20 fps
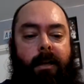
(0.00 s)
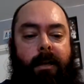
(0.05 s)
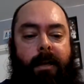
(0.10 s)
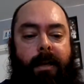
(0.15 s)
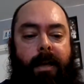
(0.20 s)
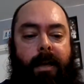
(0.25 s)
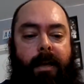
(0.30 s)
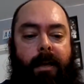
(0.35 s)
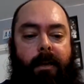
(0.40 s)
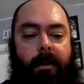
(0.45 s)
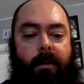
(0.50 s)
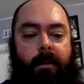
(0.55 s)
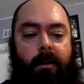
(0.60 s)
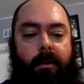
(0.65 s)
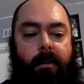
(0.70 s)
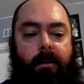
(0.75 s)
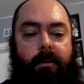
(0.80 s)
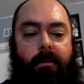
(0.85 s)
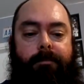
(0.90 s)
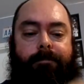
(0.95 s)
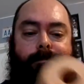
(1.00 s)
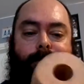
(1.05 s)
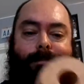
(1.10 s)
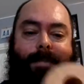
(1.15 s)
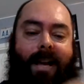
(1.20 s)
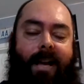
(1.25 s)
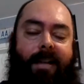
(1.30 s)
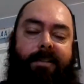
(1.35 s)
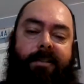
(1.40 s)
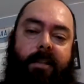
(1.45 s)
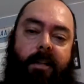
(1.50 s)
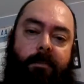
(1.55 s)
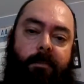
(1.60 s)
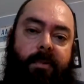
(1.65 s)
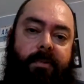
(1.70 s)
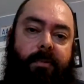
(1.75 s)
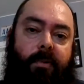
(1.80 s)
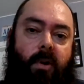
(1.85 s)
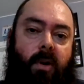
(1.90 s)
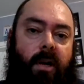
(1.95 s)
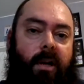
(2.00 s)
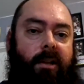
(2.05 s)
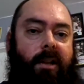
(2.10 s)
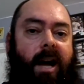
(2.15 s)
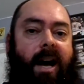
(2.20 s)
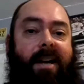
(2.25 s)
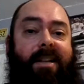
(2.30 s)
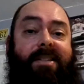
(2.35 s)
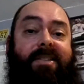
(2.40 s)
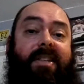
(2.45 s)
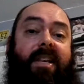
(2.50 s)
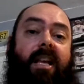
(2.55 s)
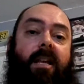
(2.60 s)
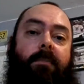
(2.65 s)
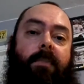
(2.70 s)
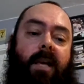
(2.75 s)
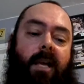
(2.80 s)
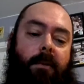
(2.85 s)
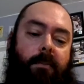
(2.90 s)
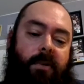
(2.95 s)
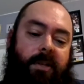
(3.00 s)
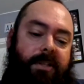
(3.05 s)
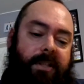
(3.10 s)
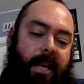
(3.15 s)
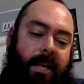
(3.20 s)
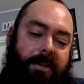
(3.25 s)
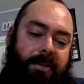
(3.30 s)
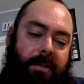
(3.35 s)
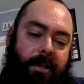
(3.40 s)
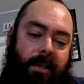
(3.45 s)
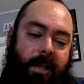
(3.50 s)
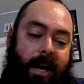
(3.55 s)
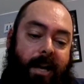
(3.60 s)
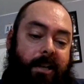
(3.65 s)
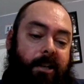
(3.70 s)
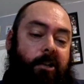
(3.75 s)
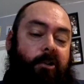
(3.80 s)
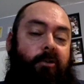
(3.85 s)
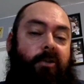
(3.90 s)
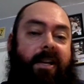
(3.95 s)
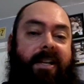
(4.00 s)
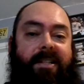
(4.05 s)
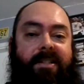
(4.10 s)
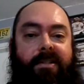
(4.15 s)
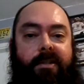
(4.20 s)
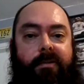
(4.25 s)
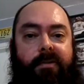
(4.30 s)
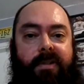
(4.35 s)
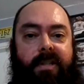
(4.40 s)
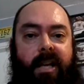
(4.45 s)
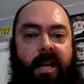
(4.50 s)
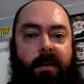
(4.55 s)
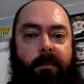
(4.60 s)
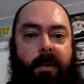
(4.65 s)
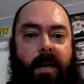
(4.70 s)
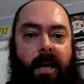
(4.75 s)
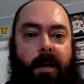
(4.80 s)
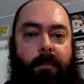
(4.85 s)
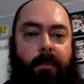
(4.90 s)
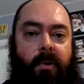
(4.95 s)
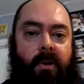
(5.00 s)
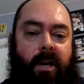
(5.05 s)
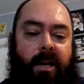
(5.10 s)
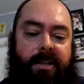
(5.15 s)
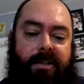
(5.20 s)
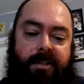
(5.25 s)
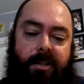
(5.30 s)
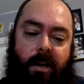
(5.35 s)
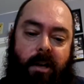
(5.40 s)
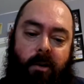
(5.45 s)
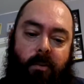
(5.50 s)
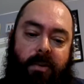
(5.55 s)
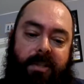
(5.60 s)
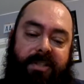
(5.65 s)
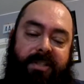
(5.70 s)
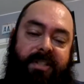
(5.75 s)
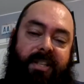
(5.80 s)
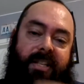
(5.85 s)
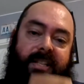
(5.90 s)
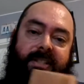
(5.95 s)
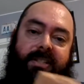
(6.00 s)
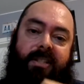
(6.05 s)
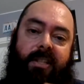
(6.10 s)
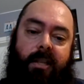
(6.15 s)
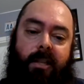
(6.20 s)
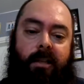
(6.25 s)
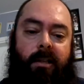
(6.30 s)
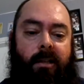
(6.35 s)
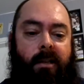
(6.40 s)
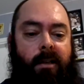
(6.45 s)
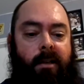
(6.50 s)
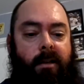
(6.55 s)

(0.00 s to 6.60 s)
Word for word: And uh, I said before, a lot of sandpaper. It's actually a lot of grits of sandpaper. I start with 60.